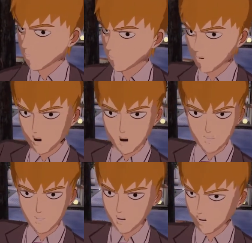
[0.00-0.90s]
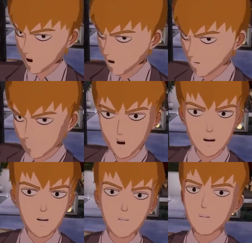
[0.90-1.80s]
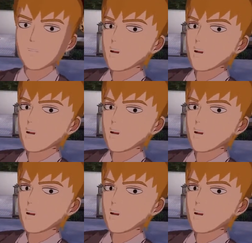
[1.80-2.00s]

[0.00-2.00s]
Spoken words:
or a day's worth of work that you can